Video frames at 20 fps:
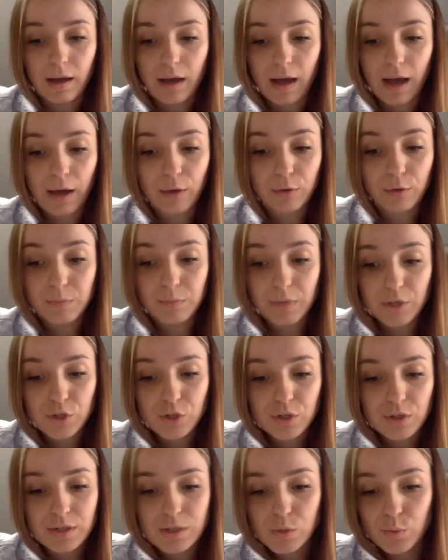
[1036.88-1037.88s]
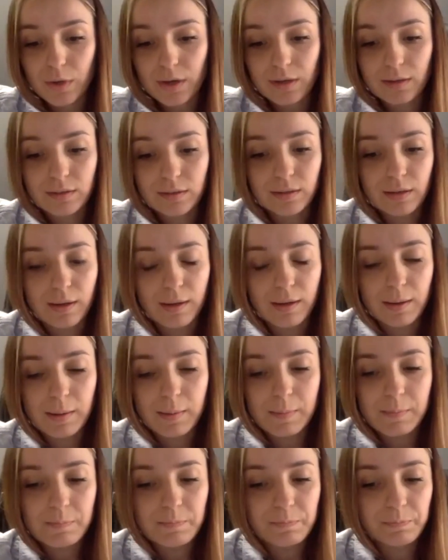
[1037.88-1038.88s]
I would mention as well
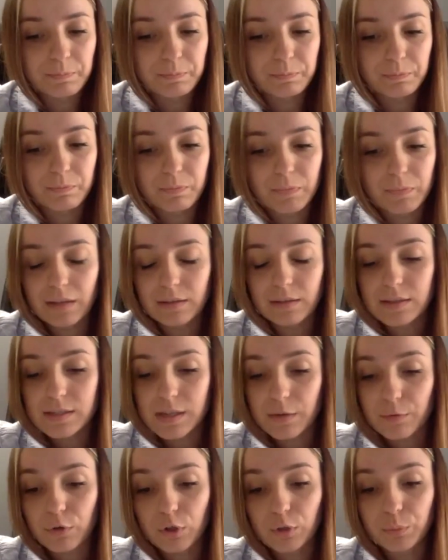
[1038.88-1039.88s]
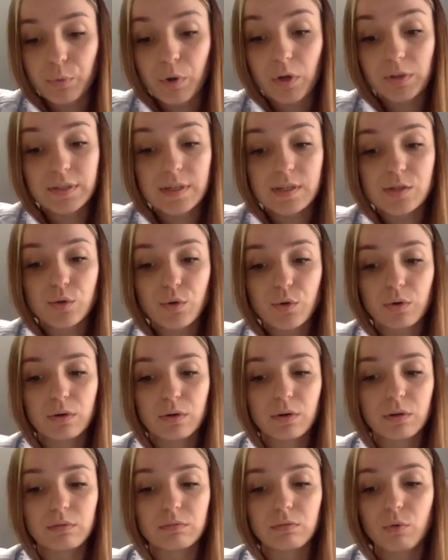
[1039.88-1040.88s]
several protests
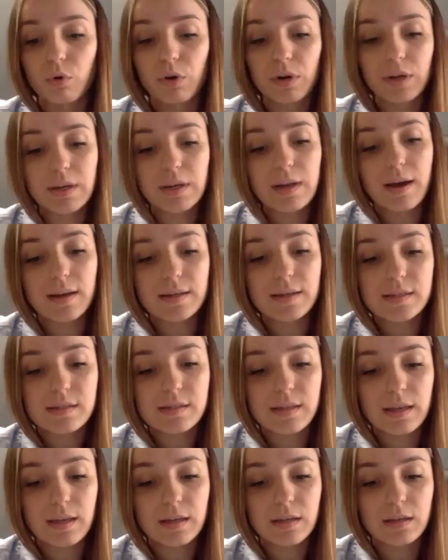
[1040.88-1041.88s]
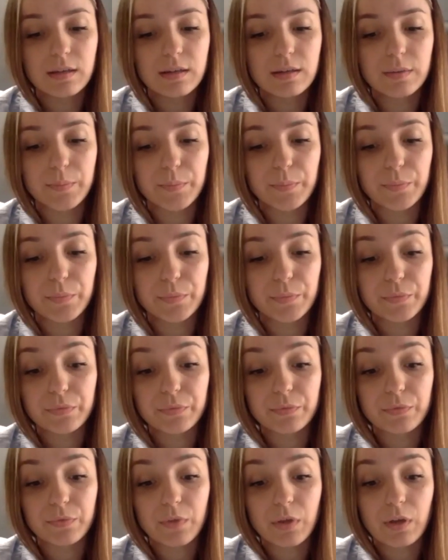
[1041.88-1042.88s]
organized
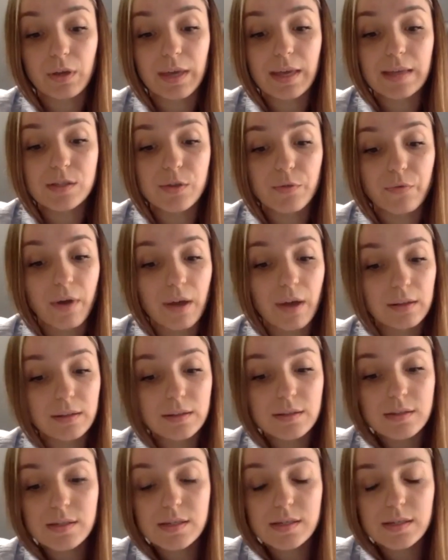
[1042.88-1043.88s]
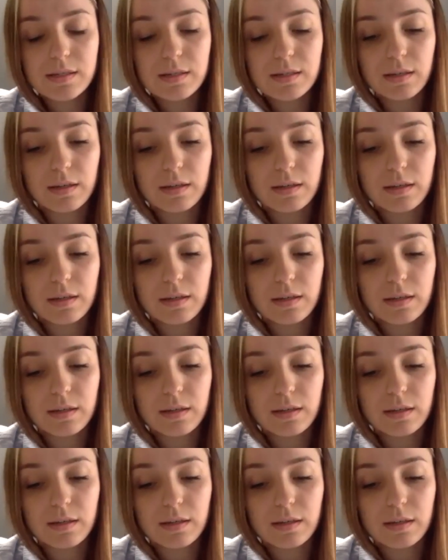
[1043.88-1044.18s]
against the violence